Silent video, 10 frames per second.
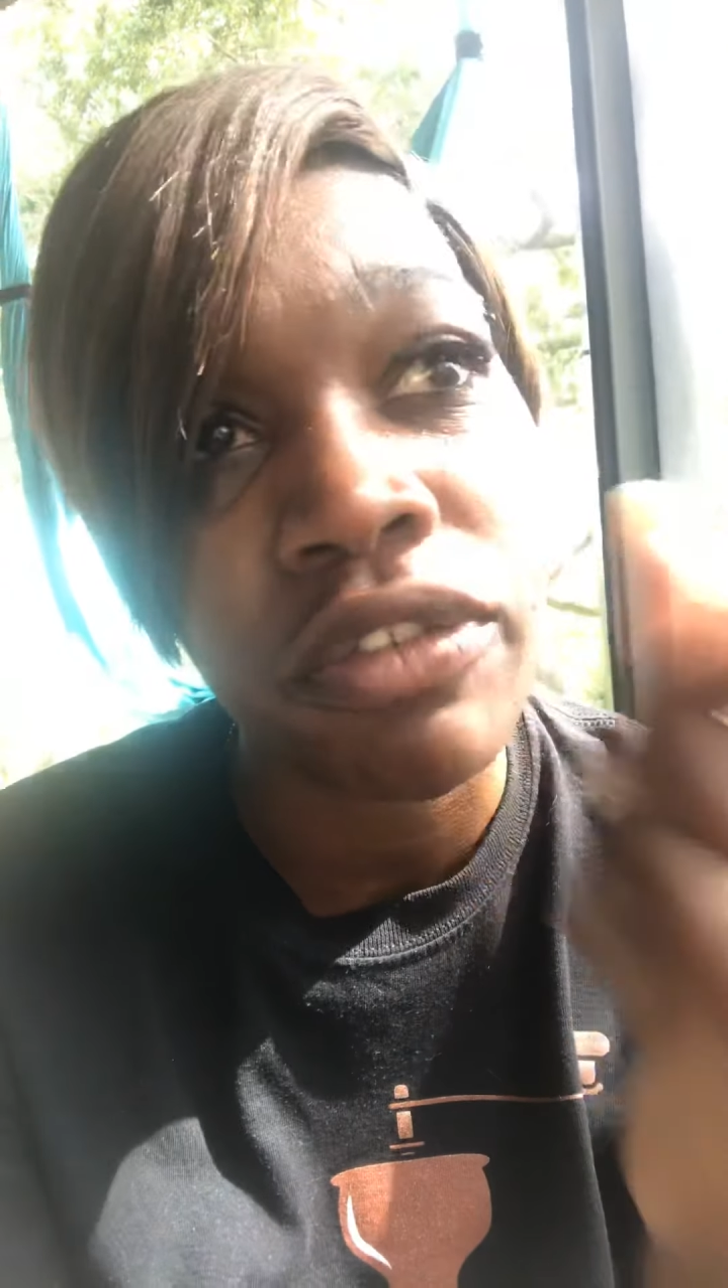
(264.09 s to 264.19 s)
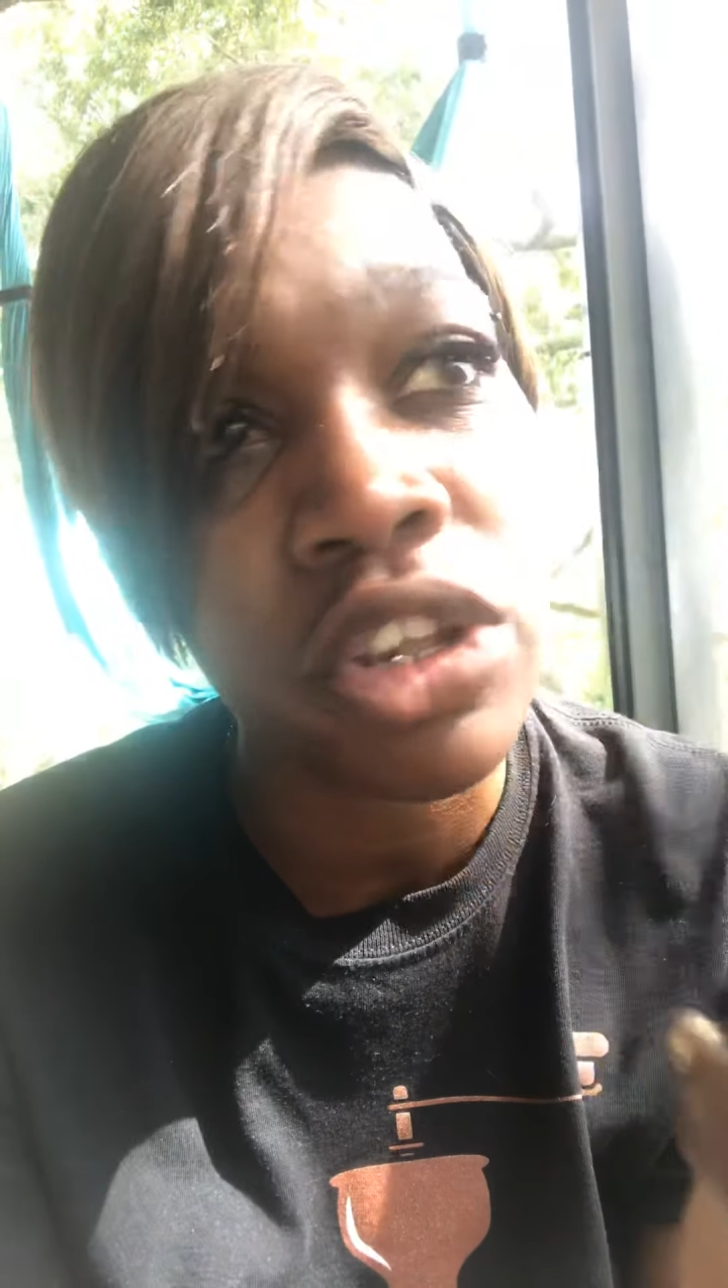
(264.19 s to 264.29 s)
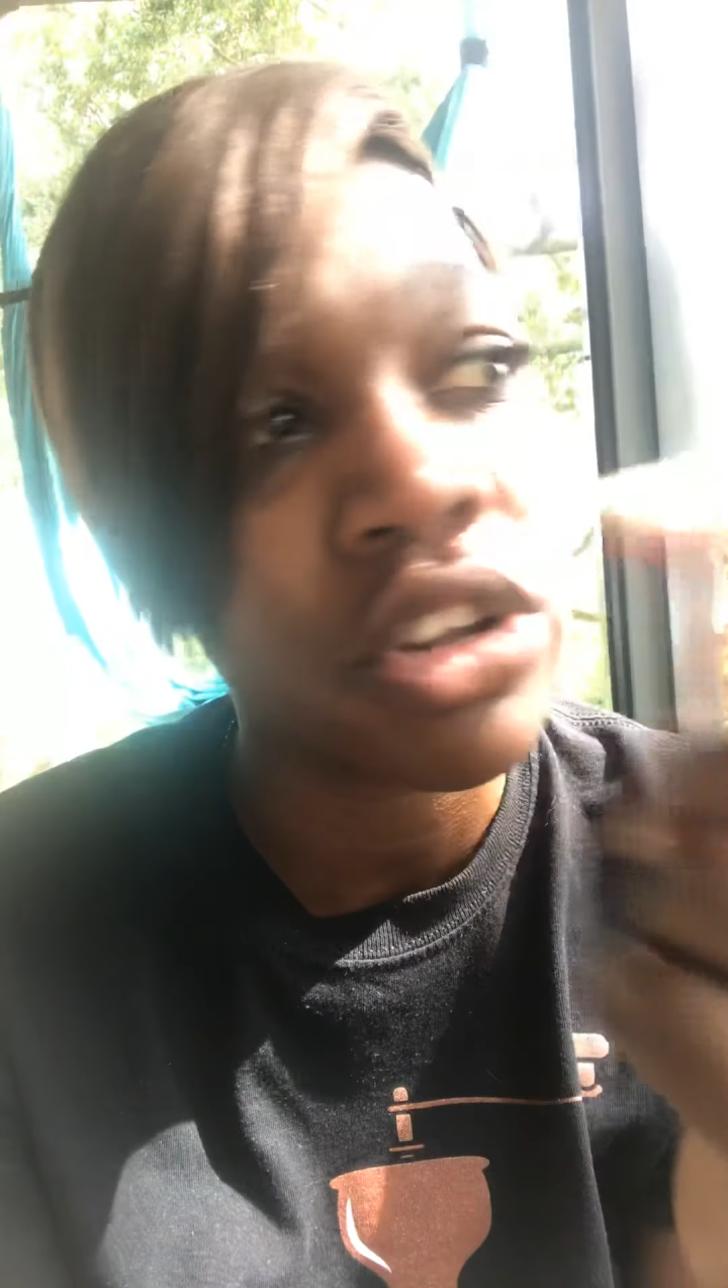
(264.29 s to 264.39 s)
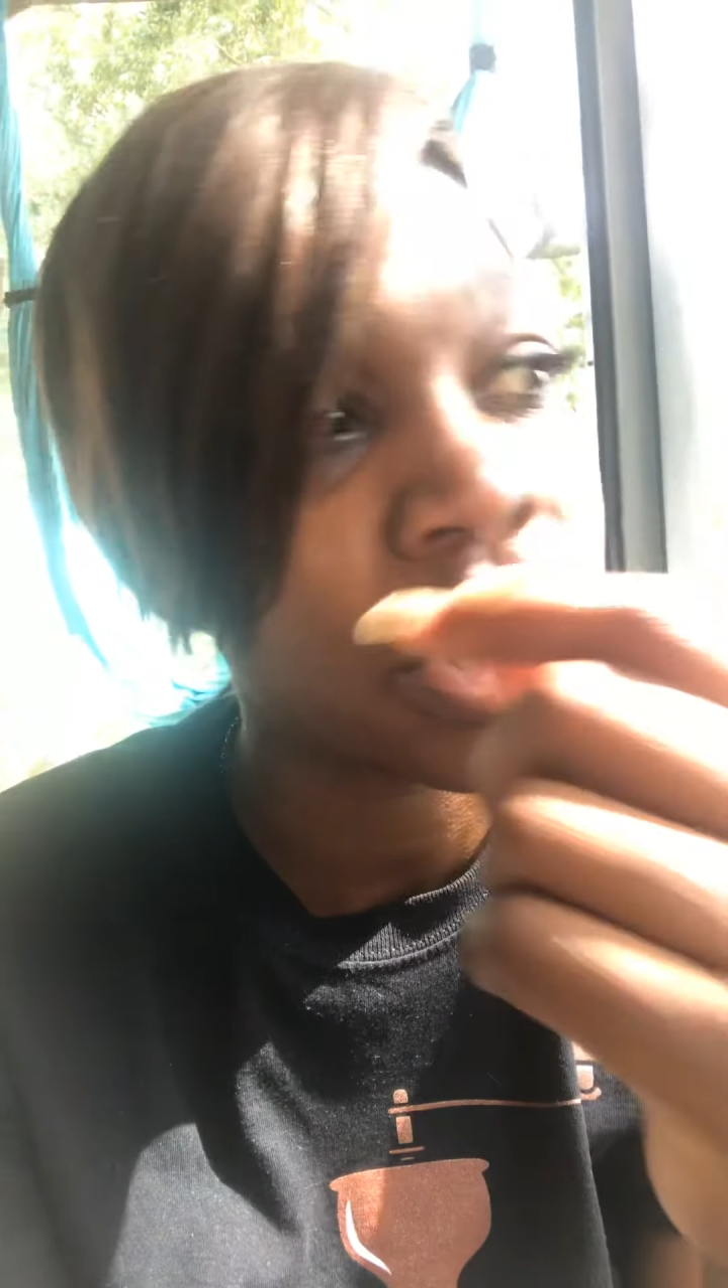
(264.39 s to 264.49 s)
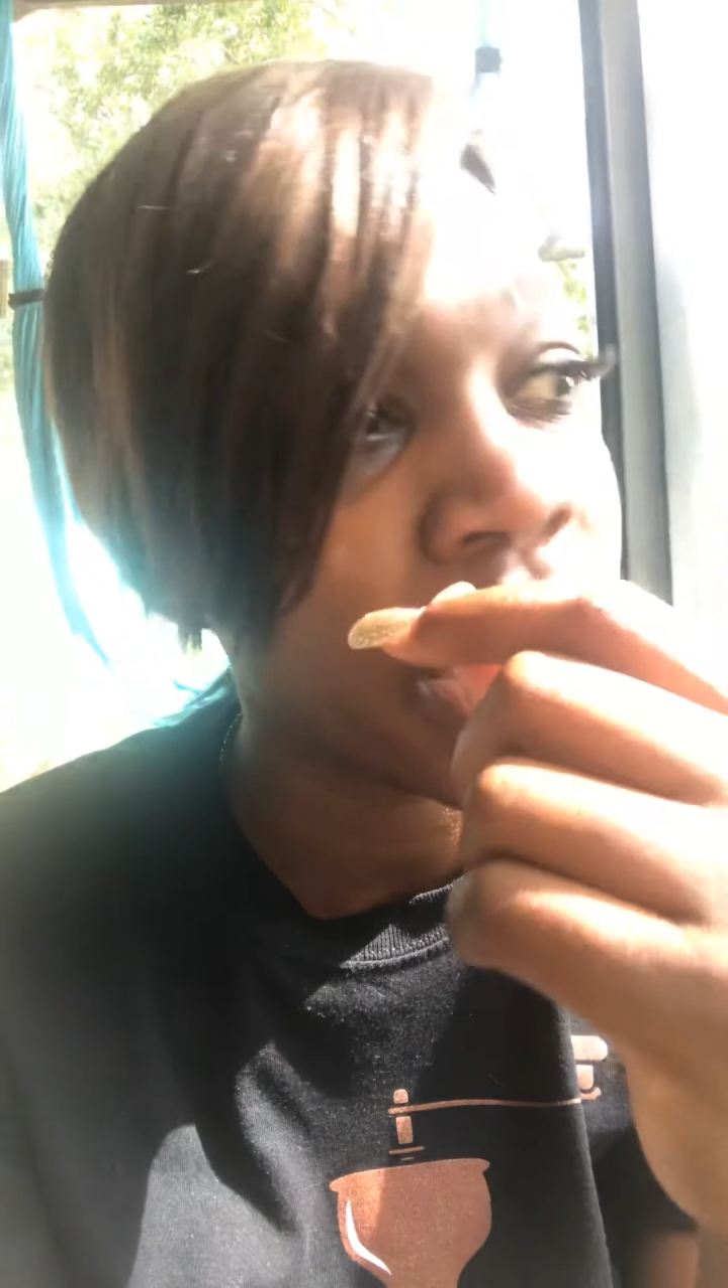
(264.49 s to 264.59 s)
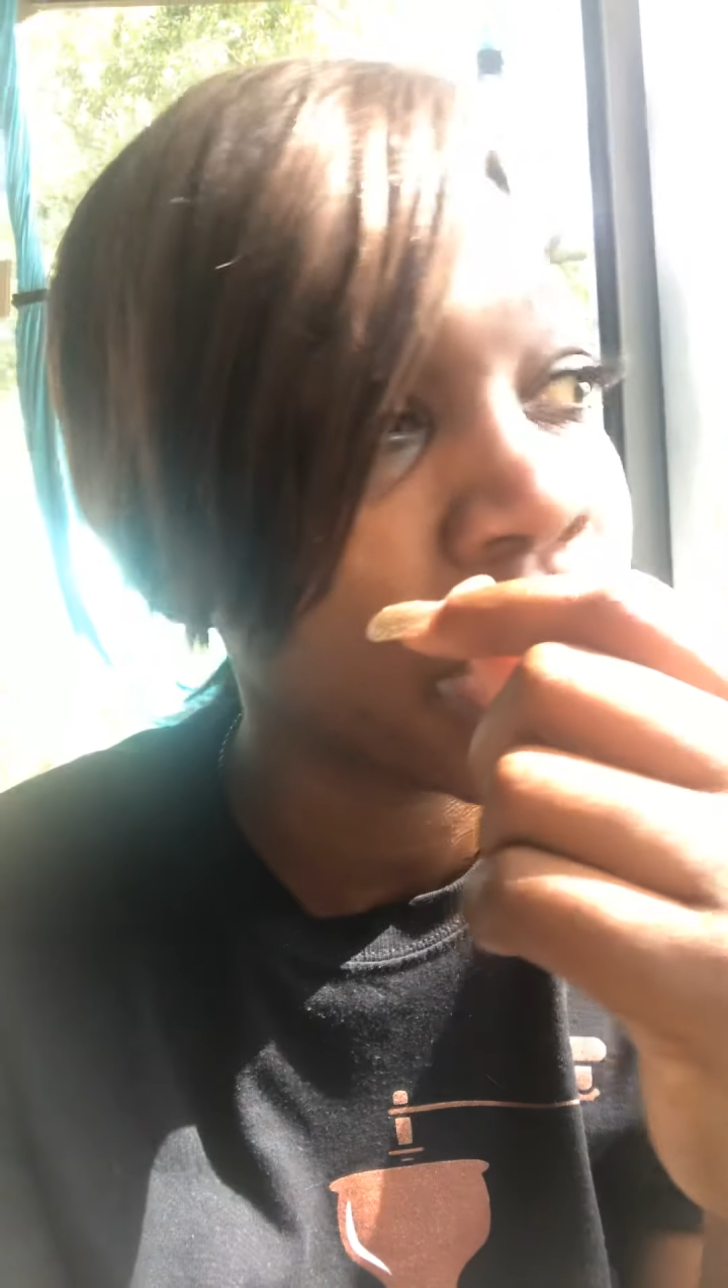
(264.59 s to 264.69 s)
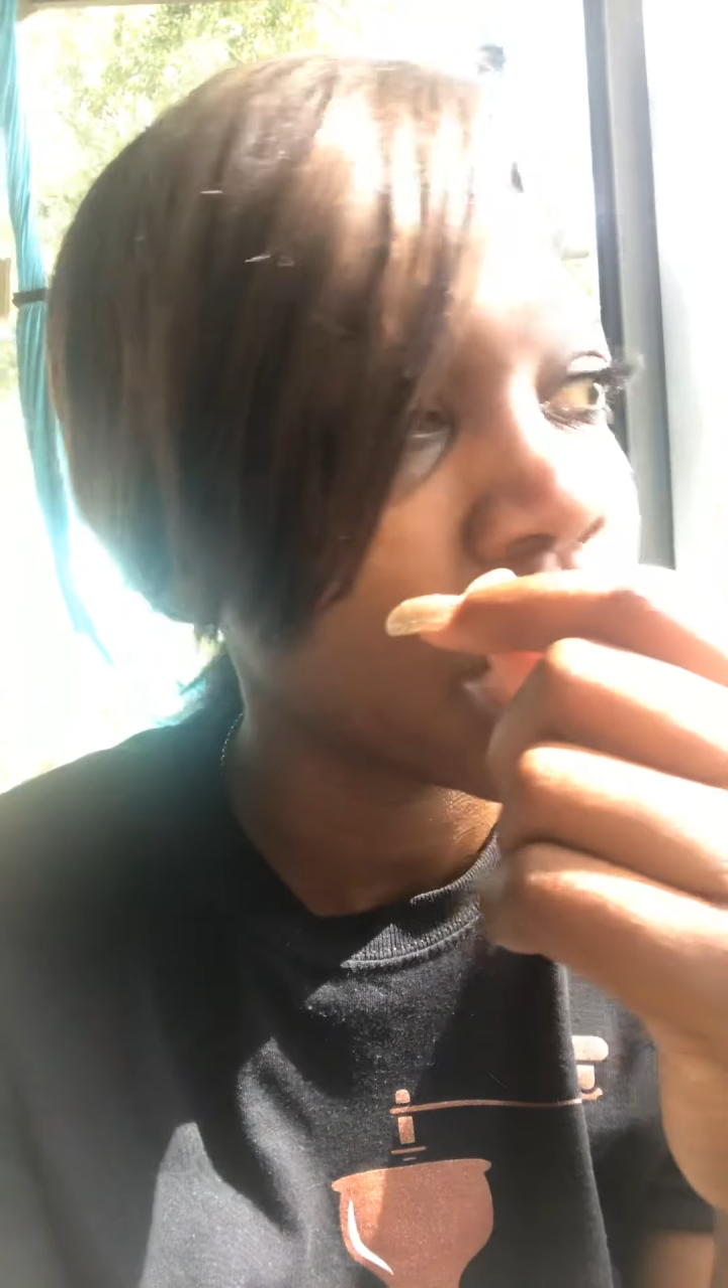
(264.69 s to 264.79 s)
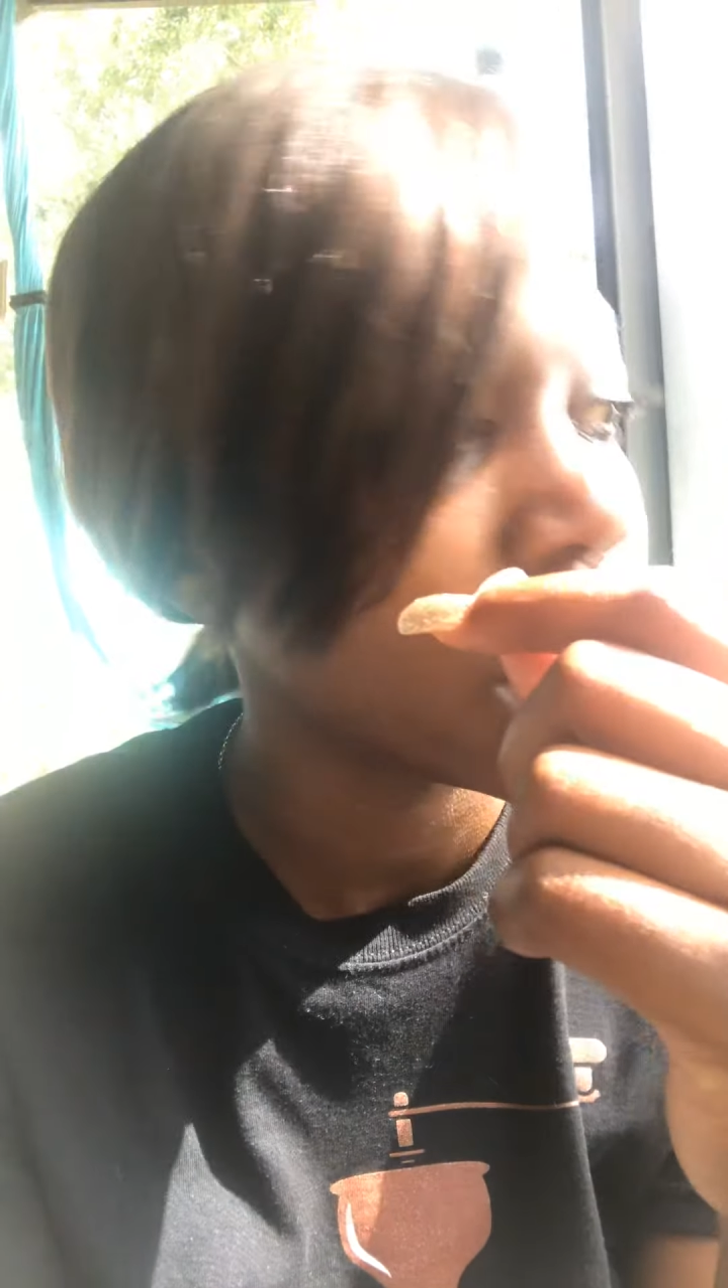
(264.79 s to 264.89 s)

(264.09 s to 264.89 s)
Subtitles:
and you're like,